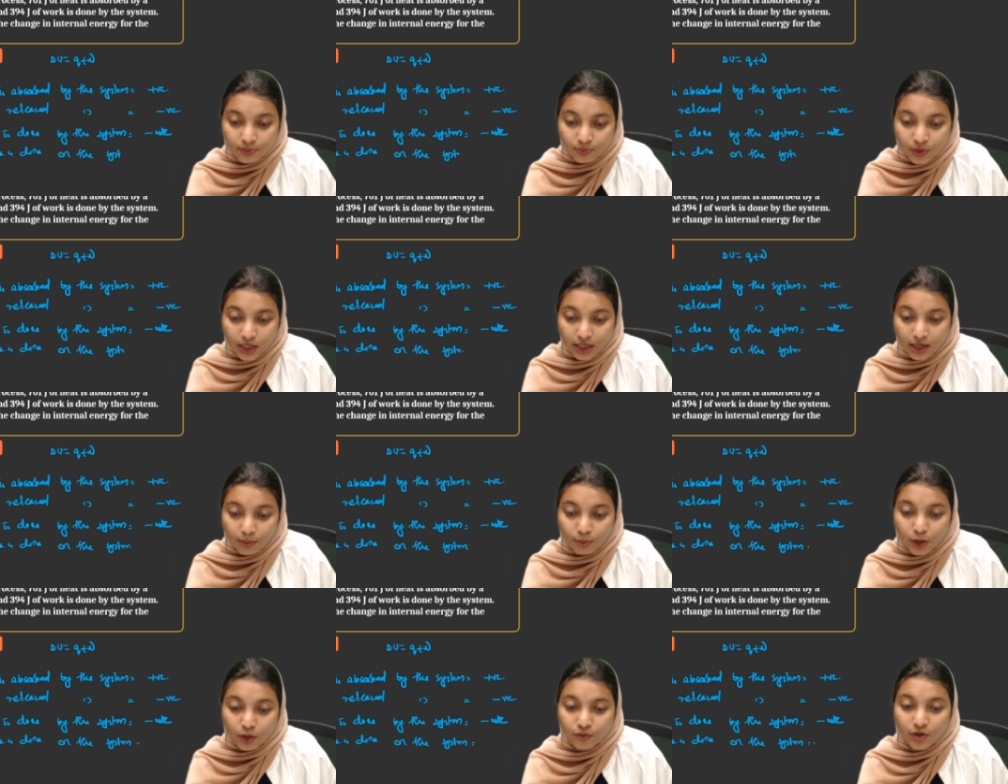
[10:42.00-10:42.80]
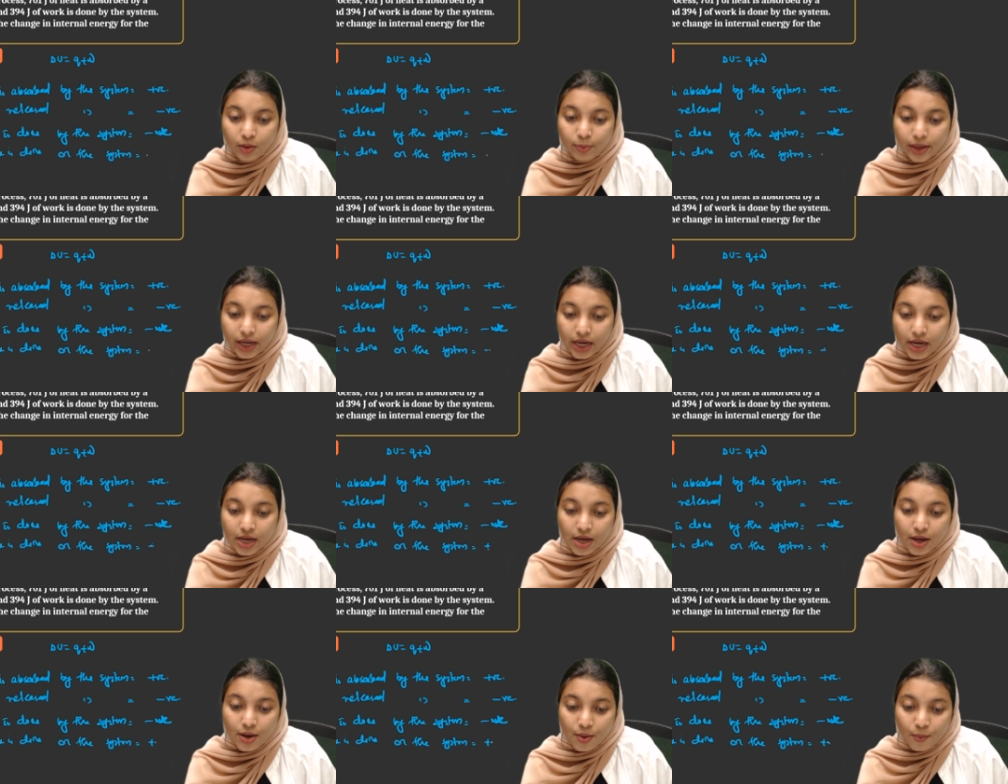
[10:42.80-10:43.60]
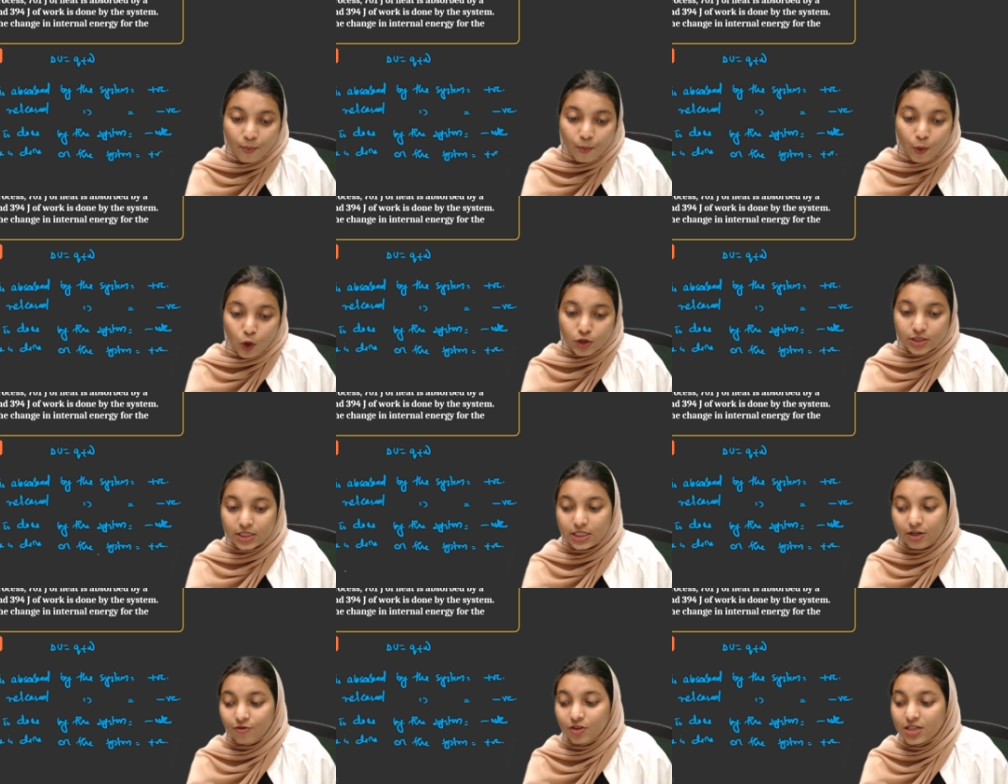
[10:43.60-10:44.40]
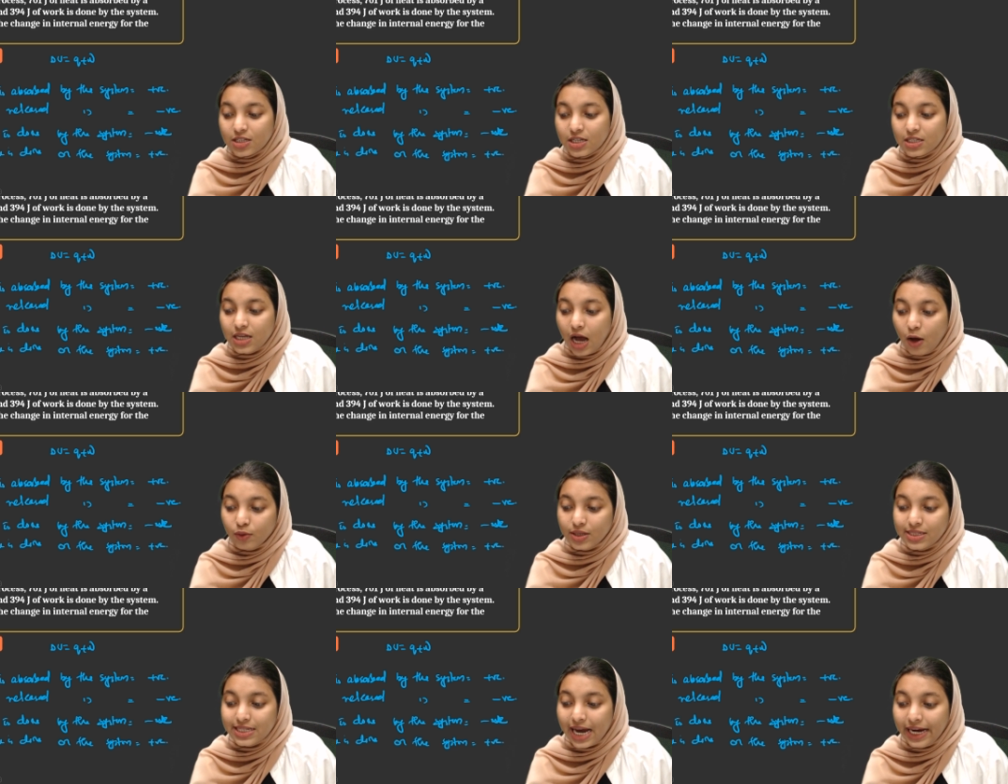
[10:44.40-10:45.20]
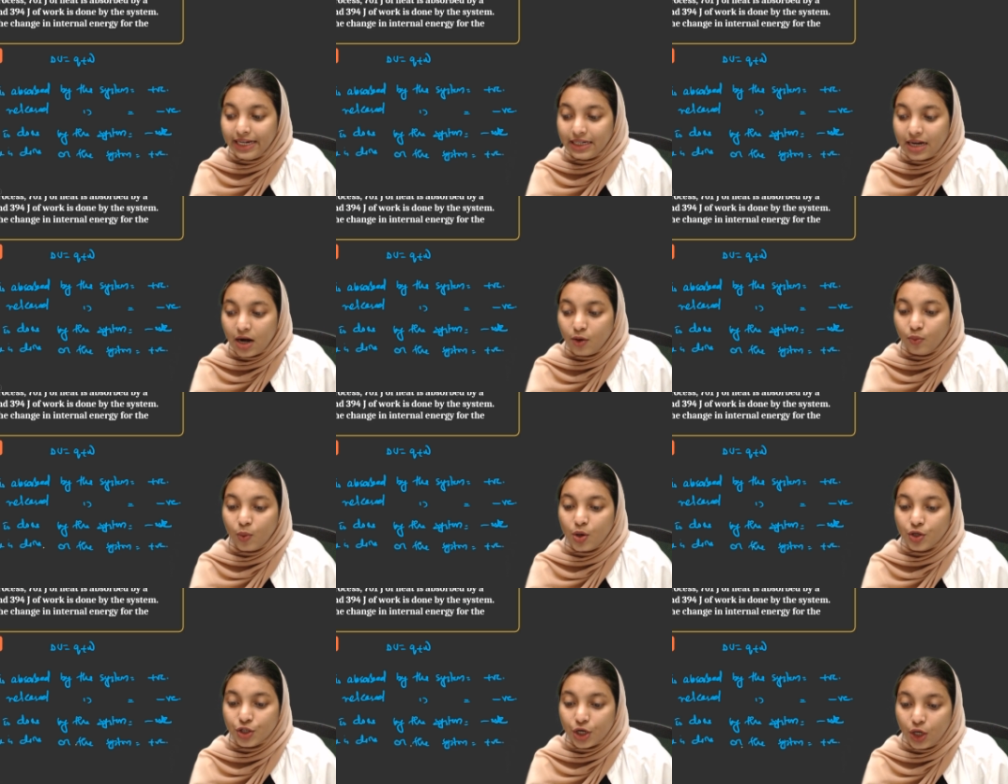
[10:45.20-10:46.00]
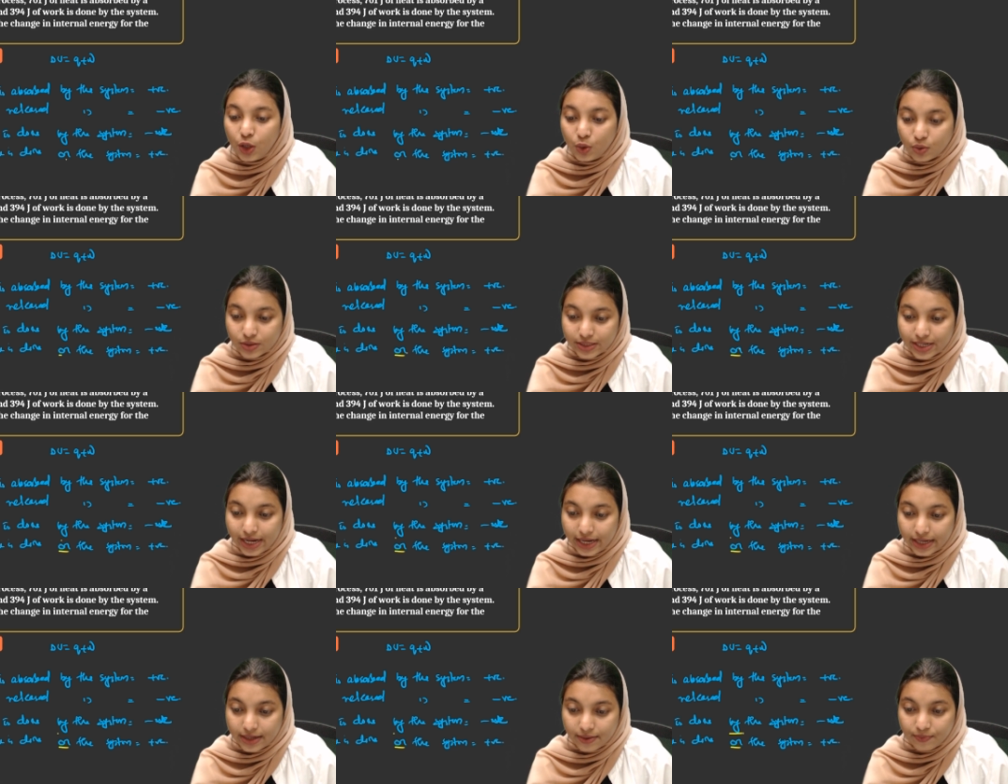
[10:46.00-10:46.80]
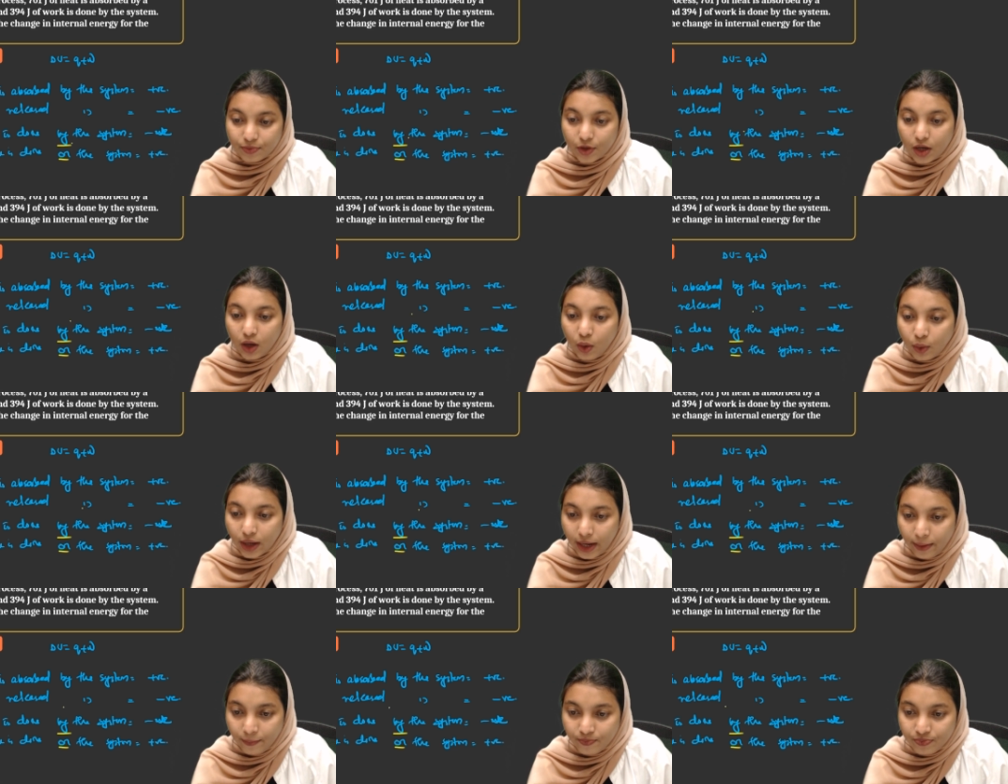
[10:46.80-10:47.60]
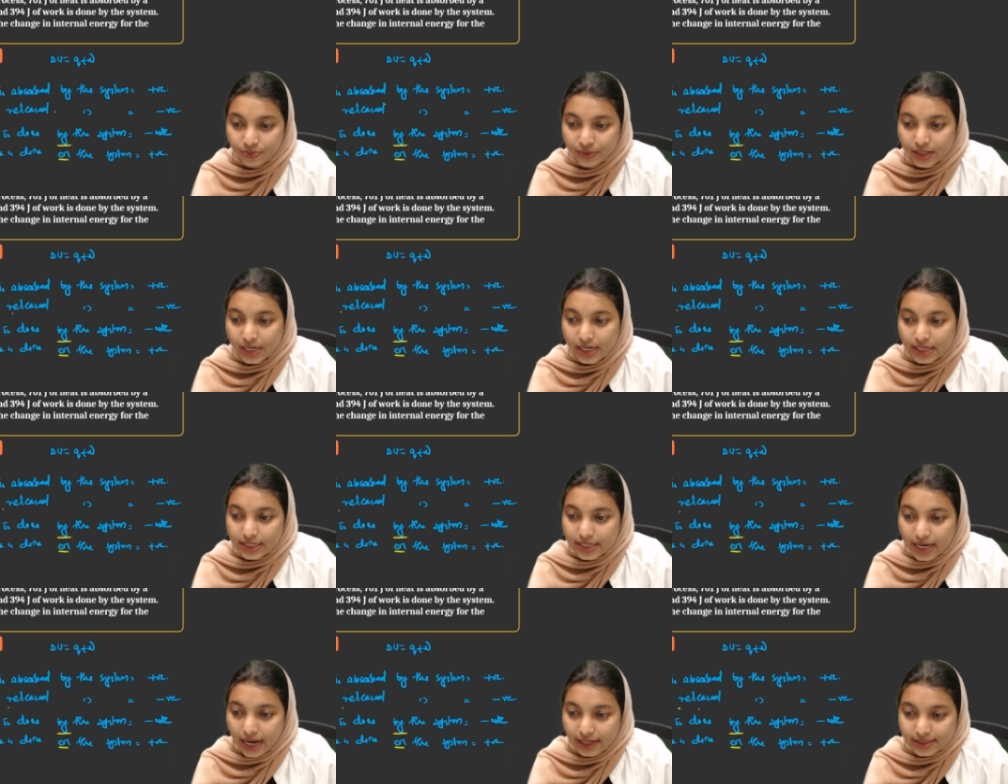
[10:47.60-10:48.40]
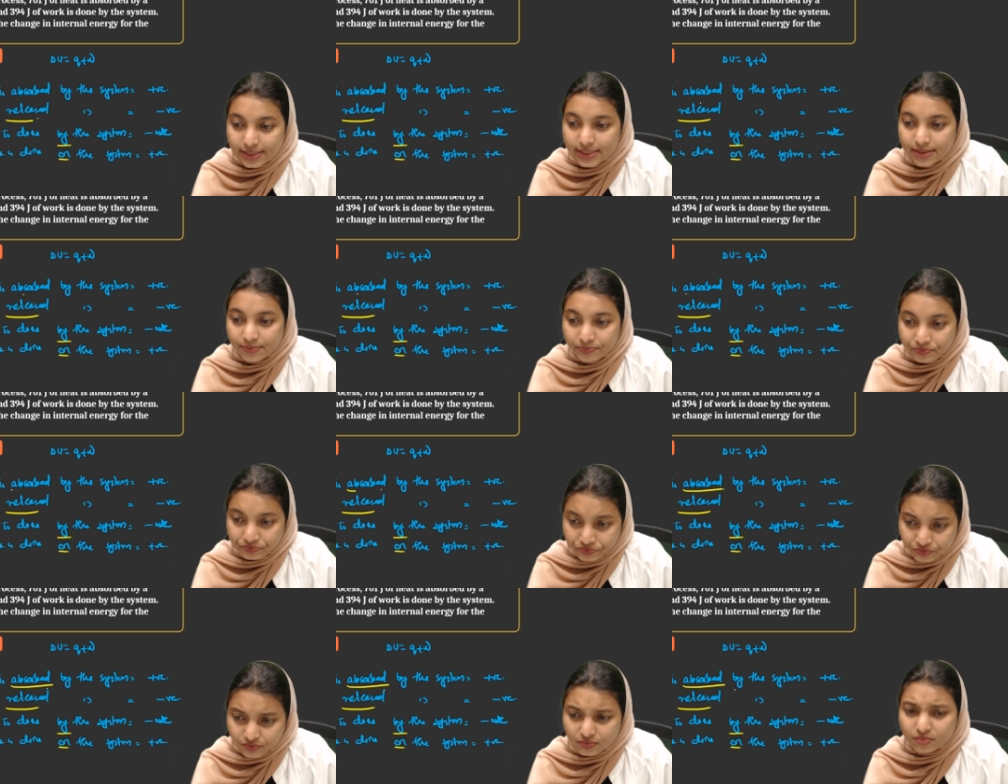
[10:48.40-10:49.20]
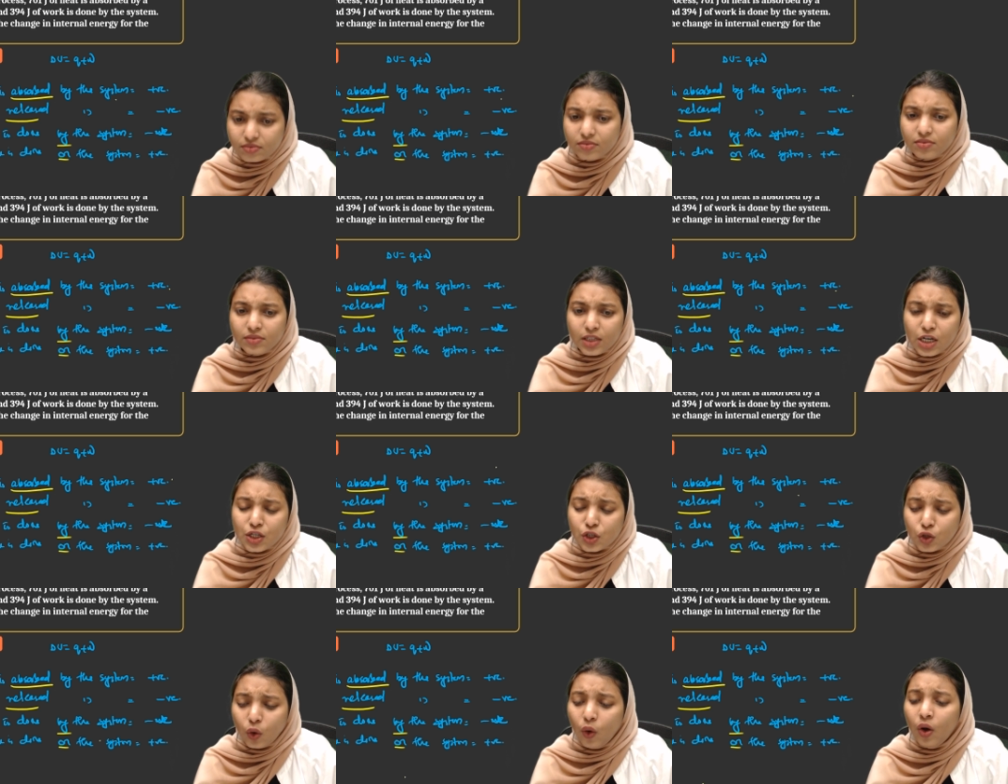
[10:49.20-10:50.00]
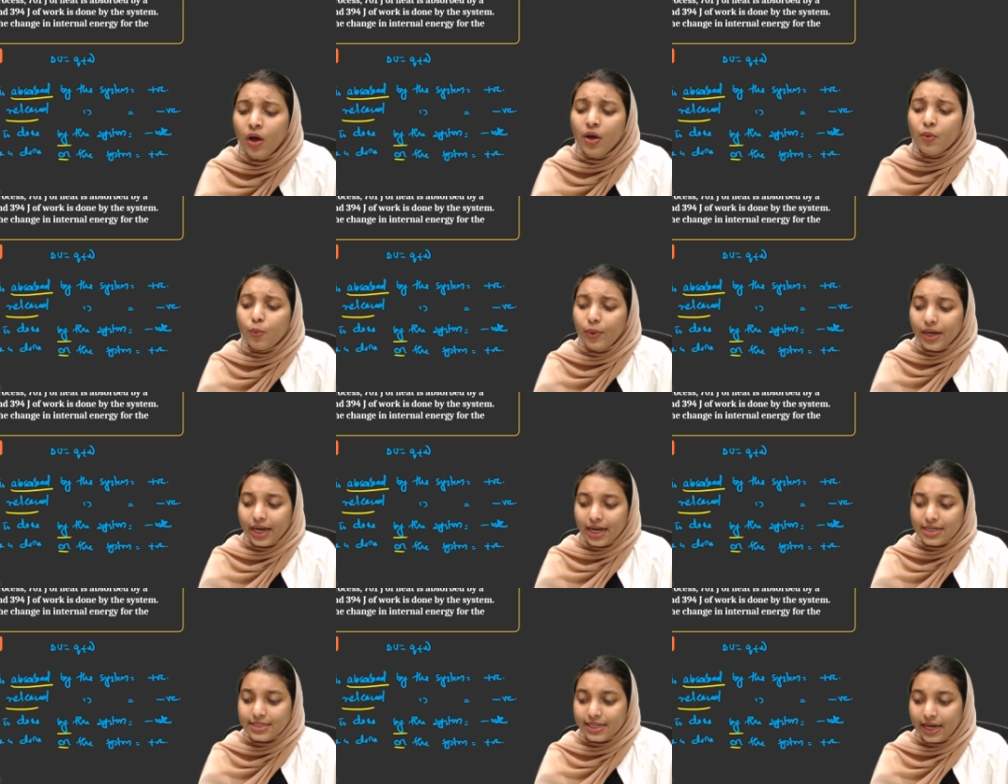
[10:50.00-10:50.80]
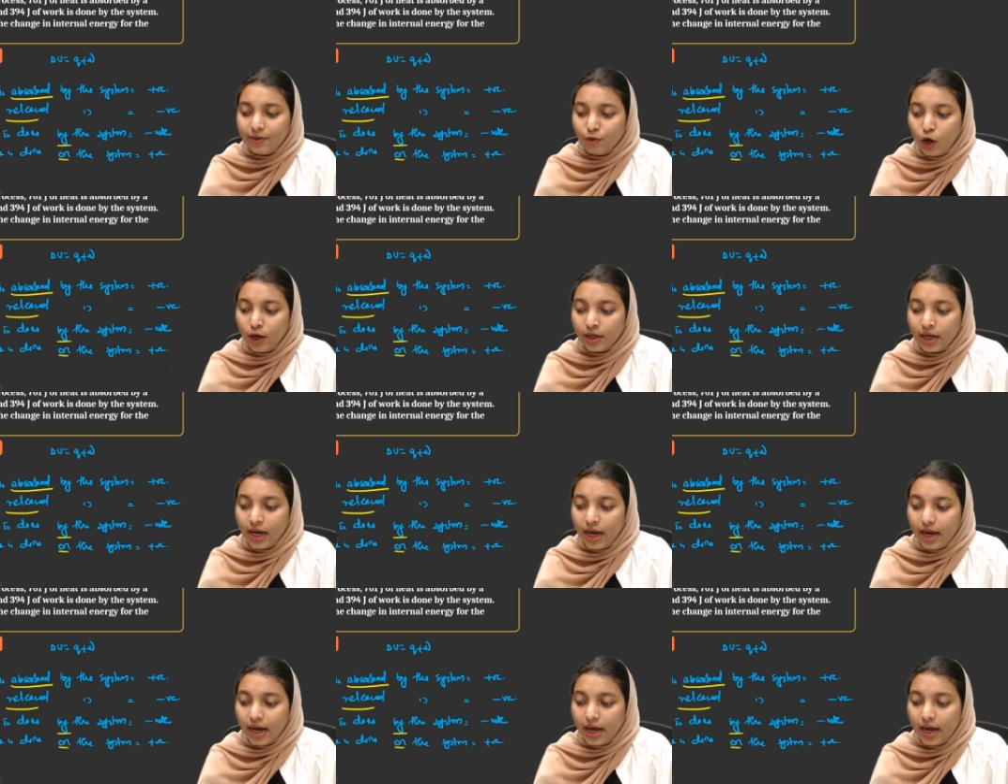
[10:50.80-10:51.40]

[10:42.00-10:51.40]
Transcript: then W will be positive. This is how the sign conversion looks like. Okay? Yes. So we can say what,